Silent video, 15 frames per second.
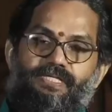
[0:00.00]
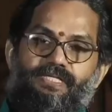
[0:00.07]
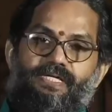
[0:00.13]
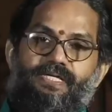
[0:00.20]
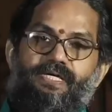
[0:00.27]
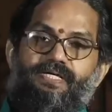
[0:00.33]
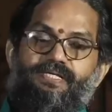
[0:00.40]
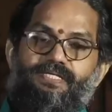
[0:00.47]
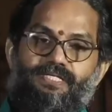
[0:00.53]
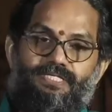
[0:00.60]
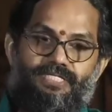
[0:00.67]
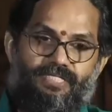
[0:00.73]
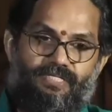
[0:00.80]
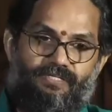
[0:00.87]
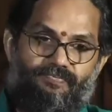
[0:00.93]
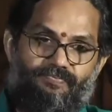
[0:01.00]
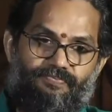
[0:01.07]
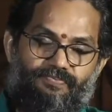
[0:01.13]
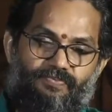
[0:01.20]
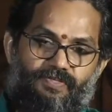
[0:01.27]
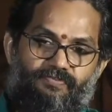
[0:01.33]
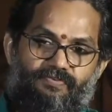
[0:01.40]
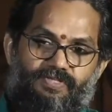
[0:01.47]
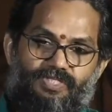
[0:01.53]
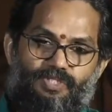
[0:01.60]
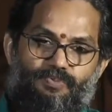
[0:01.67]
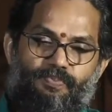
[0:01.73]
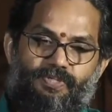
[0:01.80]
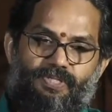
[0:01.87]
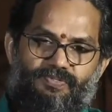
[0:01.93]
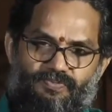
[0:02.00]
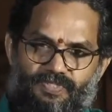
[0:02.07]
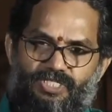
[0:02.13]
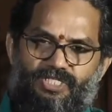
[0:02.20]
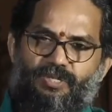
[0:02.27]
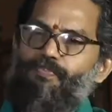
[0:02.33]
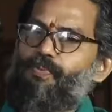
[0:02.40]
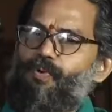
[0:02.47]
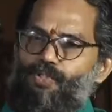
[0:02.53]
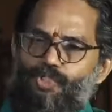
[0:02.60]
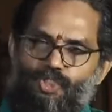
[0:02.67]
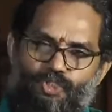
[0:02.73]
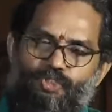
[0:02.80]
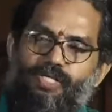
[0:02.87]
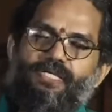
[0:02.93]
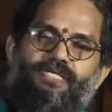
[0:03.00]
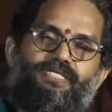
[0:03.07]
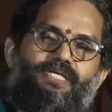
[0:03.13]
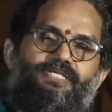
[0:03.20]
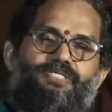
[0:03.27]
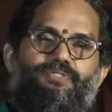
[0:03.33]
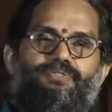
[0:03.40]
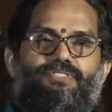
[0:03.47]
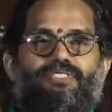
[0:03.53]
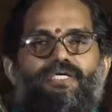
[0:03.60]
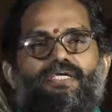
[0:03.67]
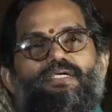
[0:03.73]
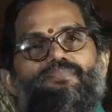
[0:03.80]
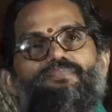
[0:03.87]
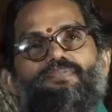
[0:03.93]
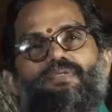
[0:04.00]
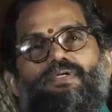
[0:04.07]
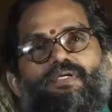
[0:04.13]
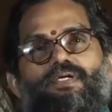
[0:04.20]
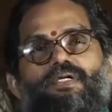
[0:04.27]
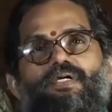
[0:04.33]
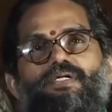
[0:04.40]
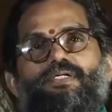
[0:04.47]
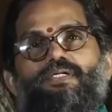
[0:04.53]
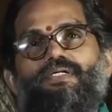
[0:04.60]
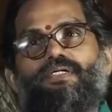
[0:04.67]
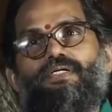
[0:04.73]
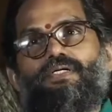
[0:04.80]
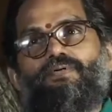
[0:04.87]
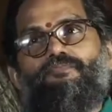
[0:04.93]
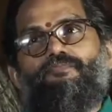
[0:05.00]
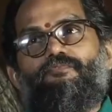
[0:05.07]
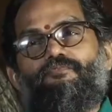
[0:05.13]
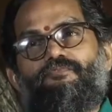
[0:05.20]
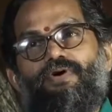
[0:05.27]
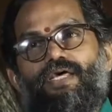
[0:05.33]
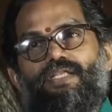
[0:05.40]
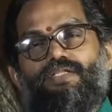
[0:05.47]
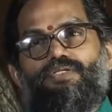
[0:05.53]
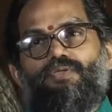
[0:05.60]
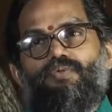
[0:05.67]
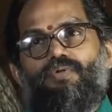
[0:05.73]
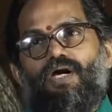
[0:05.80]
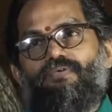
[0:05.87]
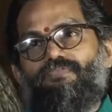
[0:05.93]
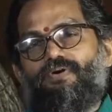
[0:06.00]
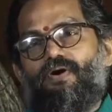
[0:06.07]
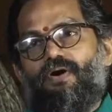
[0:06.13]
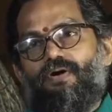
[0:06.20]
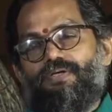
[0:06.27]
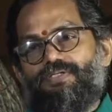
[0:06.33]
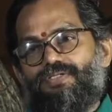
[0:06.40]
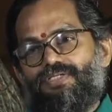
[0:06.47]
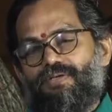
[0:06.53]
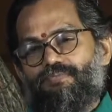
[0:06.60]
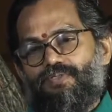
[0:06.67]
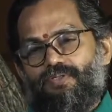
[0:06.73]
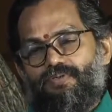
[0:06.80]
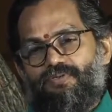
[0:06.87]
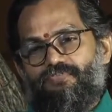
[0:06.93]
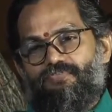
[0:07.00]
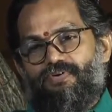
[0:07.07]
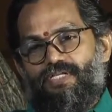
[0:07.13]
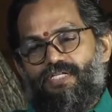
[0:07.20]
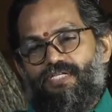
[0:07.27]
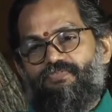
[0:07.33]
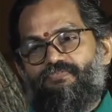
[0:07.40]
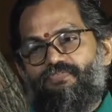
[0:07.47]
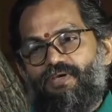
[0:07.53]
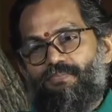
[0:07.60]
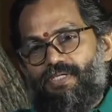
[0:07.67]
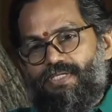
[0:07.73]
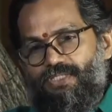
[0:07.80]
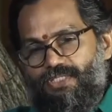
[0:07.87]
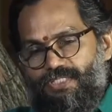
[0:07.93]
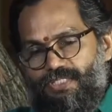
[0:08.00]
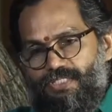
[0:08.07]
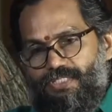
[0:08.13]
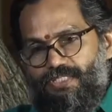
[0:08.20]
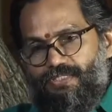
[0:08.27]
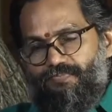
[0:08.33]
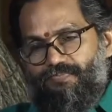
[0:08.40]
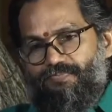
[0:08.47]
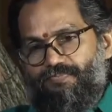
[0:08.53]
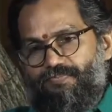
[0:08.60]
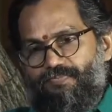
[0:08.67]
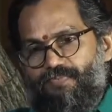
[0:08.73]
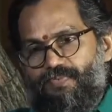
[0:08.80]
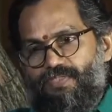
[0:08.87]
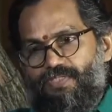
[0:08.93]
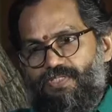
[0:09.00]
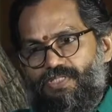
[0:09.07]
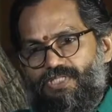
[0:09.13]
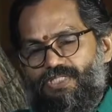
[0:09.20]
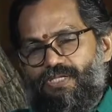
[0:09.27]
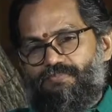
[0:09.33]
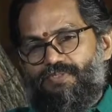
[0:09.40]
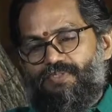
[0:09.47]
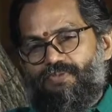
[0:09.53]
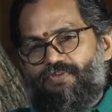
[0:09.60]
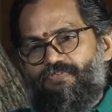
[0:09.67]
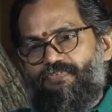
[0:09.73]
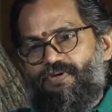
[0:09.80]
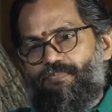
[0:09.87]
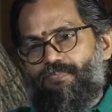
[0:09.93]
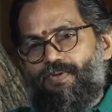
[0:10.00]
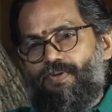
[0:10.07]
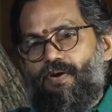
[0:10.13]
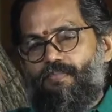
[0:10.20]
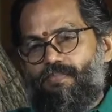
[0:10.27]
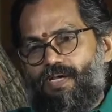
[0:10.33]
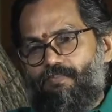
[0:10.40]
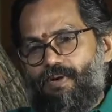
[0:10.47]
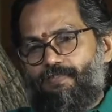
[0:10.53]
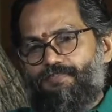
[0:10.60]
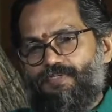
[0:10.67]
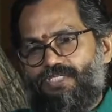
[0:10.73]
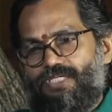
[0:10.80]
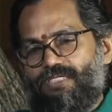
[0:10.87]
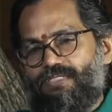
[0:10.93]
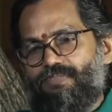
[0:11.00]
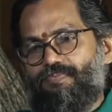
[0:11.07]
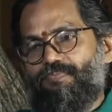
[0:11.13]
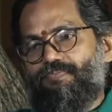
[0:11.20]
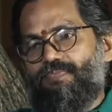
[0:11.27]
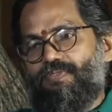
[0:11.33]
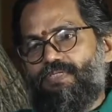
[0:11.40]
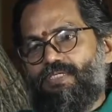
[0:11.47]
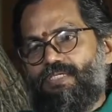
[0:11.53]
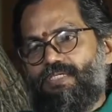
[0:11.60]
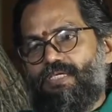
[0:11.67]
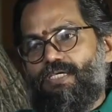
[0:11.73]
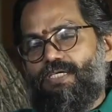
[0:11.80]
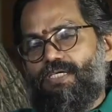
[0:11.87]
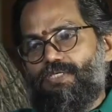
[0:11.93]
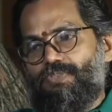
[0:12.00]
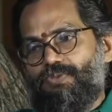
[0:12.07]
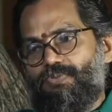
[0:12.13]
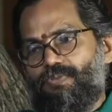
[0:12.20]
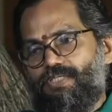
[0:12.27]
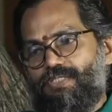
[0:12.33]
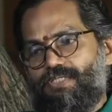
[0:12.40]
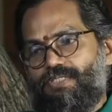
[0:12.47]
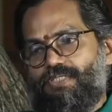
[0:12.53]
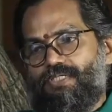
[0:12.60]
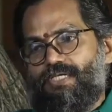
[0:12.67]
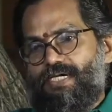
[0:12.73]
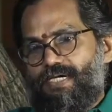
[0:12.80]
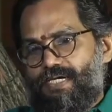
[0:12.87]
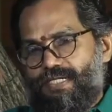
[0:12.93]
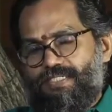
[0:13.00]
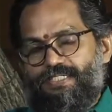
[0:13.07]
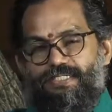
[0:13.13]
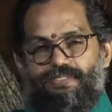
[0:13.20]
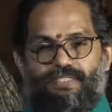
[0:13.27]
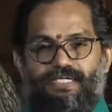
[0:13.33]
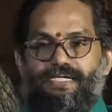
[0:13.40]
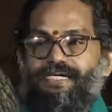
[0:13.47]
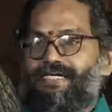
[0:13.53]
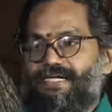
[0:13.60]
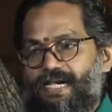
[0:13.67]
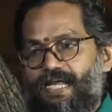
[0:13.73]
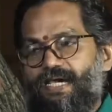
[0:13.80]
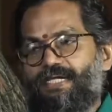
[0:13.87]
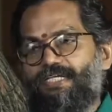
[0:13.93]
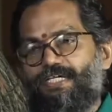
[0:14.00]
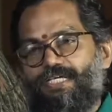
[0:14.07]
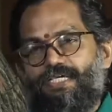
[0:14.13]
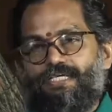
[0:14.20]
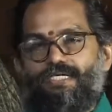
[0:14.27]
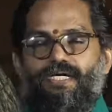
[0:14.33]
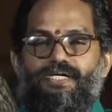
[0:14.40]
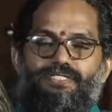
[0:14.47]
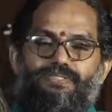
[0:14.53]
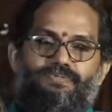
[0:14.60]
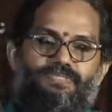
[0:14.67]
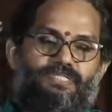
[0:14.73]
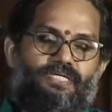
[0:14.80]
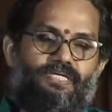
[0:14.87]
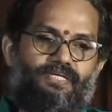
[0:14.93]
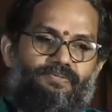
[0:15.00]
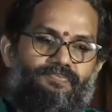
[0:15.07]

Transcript: a condition which is a postulate, I should say. When you have got some sort of an inflammation, some sort of a problem, upset in your gut lining, I should say,